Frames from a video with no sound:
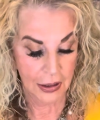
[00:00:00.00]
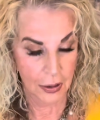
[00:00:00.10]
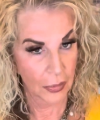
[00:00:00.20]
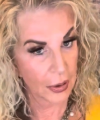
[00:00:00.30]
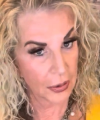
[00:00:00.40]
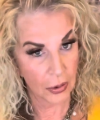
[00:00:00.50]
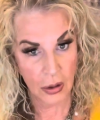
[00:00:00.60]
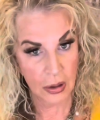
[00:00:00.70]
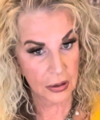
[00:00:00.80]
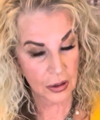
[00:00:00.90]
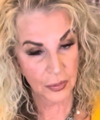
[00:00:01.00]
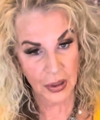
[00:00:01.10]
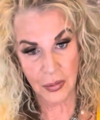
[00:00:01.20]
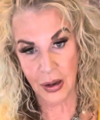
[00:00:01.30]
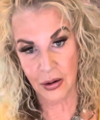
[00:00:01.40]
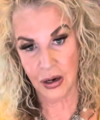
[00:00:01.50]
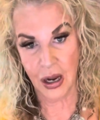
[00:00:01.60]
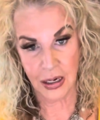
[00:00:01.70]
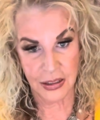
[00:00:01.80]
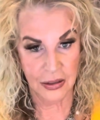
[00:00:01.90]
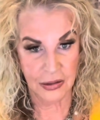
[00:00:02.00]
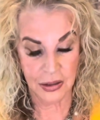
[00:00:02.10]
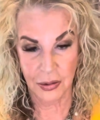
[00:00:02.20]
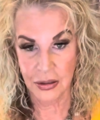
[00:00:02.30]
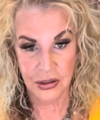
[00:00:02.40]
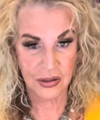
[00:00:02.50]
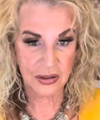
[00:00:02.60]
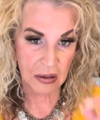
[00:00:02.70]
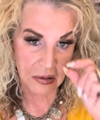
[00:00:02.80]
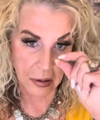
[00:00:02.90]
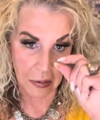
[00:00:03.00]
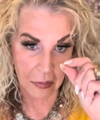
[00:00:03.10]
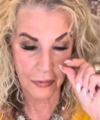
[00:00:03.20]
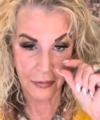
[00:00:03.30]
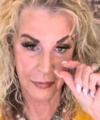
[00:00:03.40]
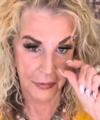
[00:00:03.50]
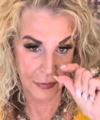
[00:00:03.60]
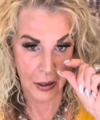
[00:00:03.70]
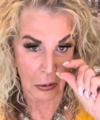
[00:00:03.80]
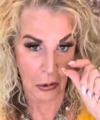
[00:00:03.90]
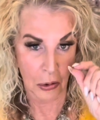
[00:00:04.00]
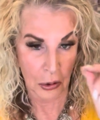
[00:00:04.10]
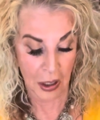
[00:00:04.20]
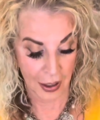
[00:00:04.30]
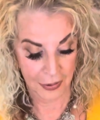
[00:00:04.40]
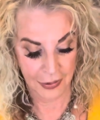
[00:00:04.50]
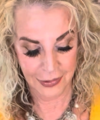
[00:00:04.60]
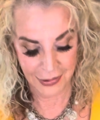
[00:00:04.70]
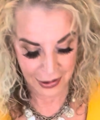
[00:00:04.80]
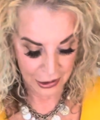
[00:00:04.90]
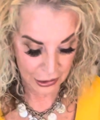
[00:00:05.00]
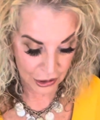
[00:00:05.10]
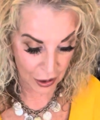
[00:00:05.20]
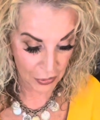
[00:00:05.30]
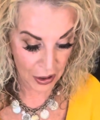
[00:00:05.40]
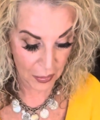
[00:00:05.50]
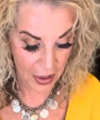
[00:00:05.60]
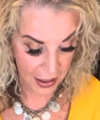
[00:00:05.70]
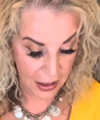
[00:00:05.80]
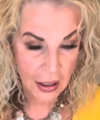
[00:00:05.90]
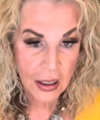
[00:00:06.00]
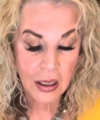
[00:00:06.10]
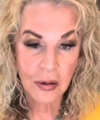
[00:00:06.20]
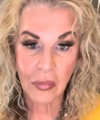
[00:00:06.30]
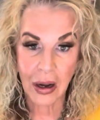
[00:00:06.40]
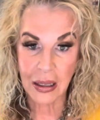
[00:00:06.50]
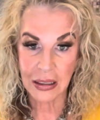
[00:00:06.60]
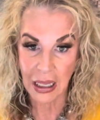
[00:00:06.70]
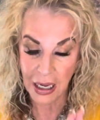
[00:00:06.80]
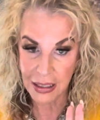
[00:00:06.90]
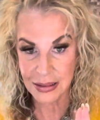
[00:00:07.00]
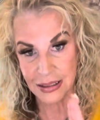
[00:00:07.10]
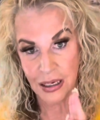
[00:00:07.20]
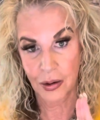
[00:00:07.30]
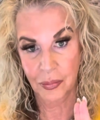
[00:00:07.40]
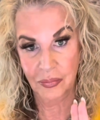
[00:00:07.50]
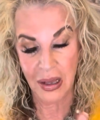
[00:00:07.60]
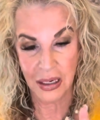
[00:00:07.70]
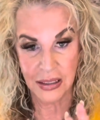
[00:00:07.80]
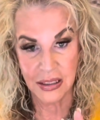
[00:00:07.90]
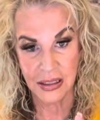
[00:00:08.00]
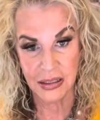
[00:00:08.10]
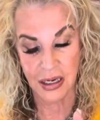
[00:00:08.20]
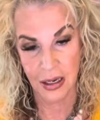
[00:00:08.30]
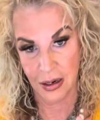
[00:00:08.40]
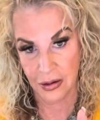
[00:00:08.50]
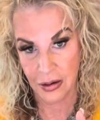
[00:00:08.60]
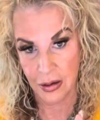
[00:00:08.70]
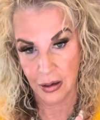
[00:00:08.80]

But I know a little bit about cocktails, just a little, not a whole lot. So I'm going to make my last Benedictine